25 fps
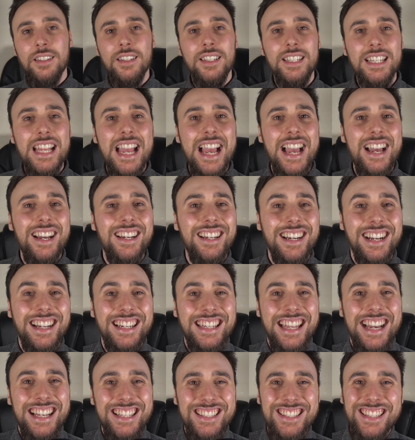Yeah,
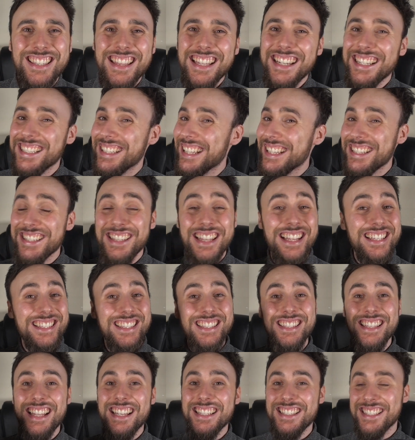that's
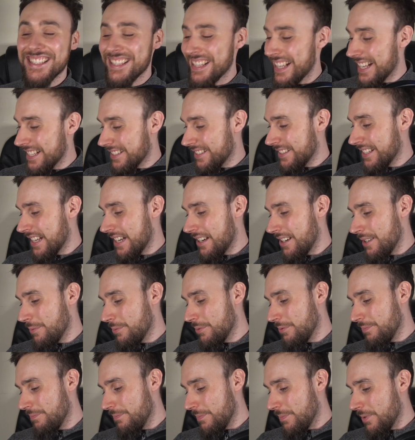that. I
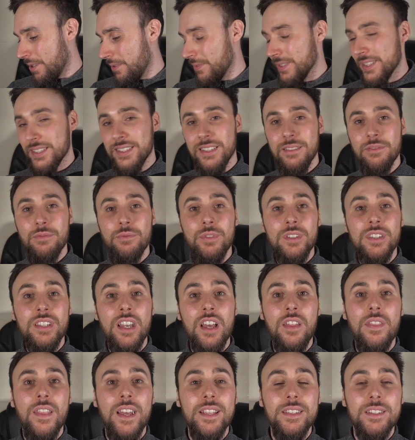will obviously
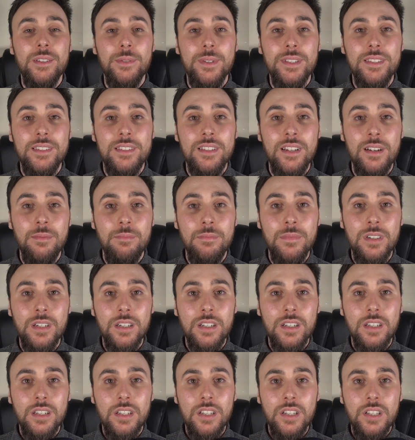return that to
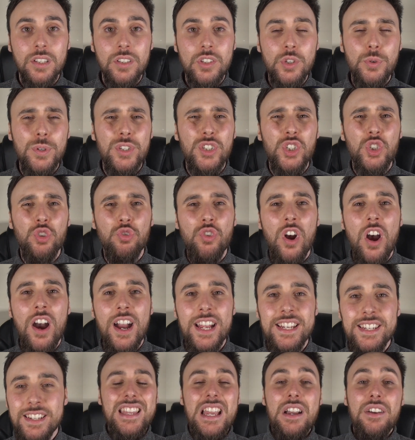its
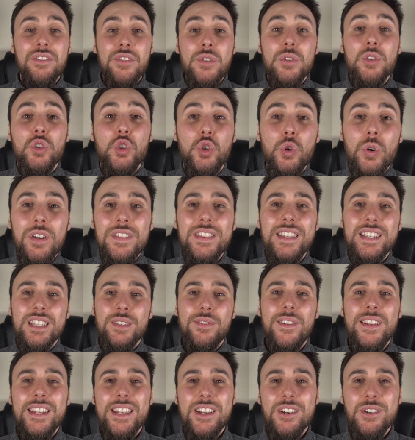shrine. Now, if you enjoyed this
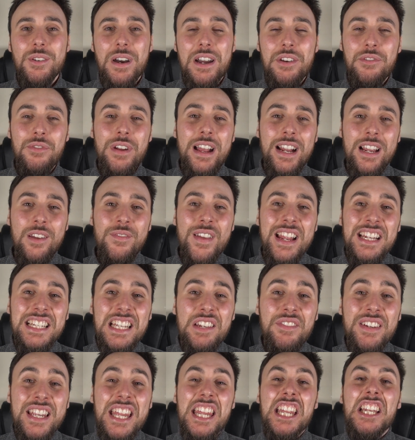video, I'd recommend
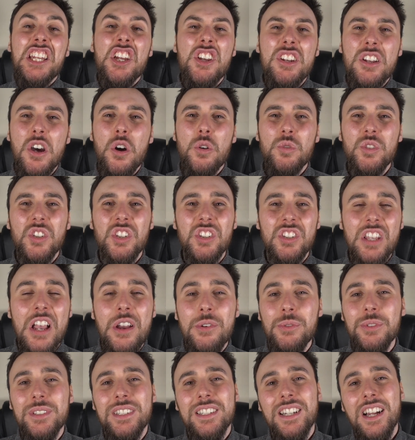giving it a good old
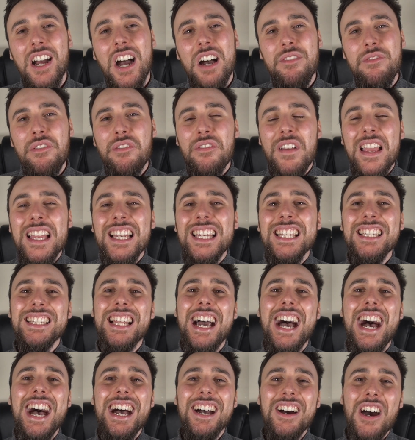soak. Failing
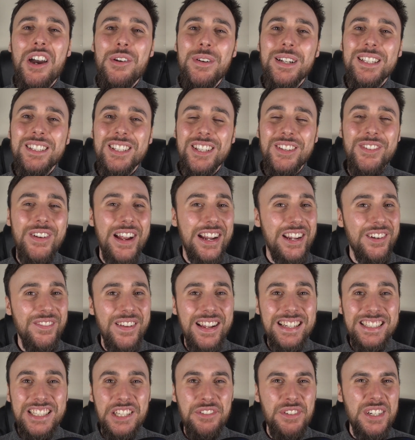that, I would
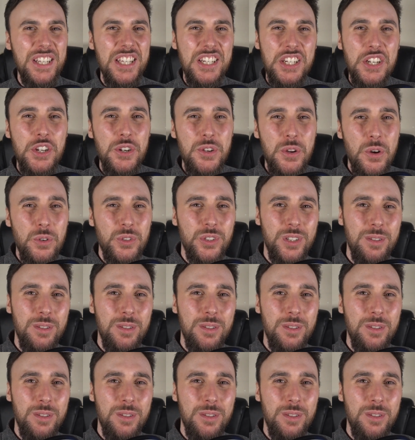recommend giving it a good old